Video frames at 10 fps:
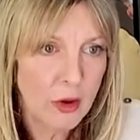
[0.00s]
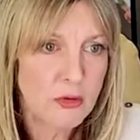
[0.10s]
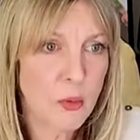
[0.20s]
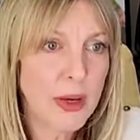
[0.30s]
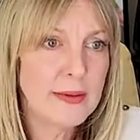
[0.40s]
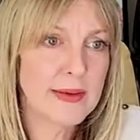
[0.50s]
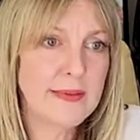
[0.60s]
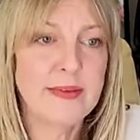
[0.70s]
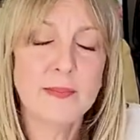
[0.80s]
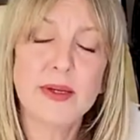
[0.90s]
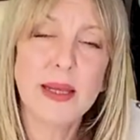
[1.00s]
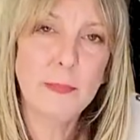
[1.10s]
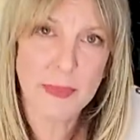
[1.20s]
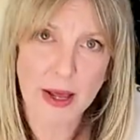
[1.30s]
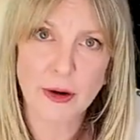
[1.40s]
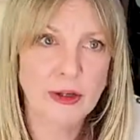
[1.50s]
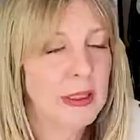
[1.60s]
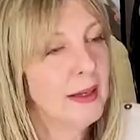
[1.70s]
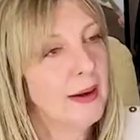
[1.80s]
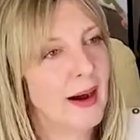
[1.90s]
So it did seem to get better,
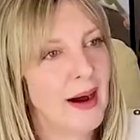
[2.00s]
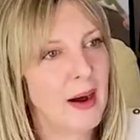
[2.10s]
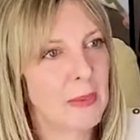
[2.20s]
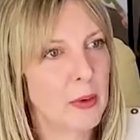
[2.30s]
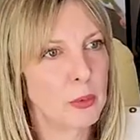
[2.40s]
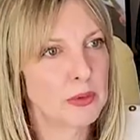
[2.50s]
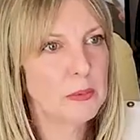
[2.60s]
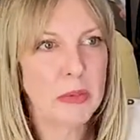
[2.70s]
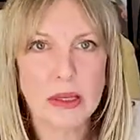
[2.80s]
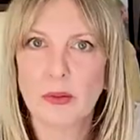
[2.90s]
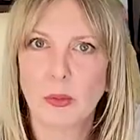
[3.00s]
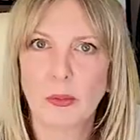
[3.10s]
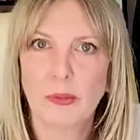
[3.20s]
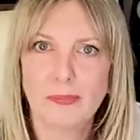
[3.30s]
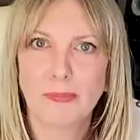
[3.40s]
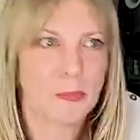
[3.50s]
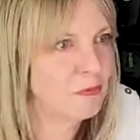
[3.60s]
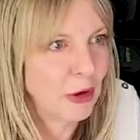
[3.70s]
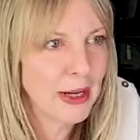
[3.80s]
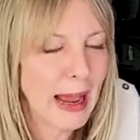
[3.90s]
I will admit, and we were
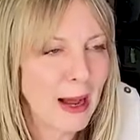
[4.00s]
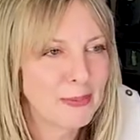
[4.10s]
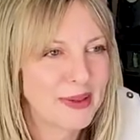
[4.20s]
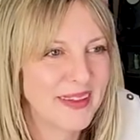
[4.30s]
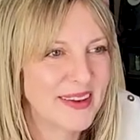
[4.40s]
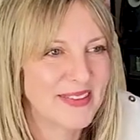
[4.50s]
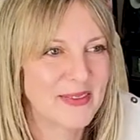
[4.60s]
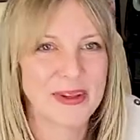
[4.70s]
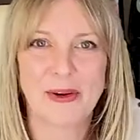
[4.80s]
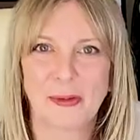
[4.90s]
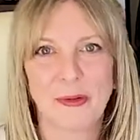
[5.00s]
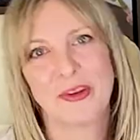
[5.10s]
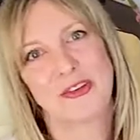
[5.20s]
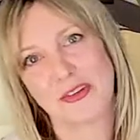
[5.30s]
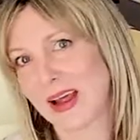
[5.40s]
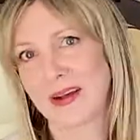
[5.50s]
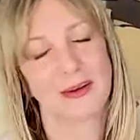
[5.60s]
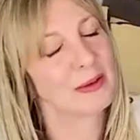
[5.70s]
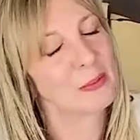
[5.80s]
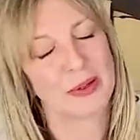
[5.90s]
very happy that it seemed like Rosie just had a
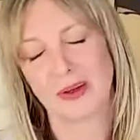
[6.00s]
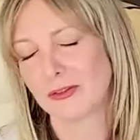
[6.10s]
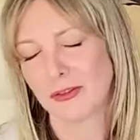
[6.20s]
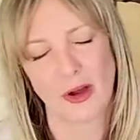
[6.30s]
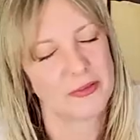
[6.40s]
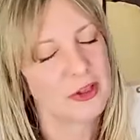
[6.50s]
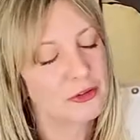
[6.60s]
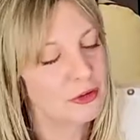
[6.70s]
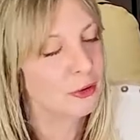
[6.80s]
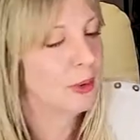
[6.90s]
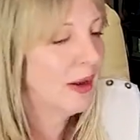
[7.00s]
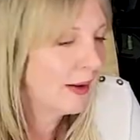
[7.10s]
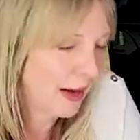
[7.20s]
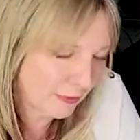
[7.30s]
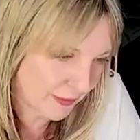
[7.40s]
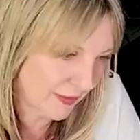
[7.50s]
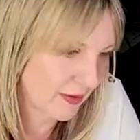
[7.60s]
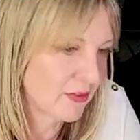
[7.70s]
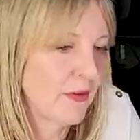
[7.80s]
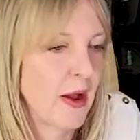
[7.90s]
little bit of soft tissue. Everything
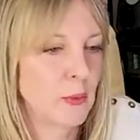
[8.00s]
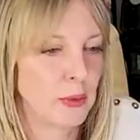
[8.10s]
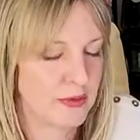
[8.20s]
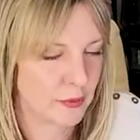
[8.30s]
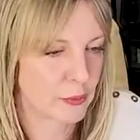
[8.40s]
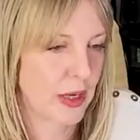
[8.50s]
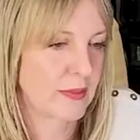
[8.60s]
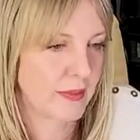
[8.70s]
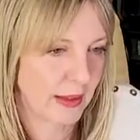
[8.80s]
is fine. We did the right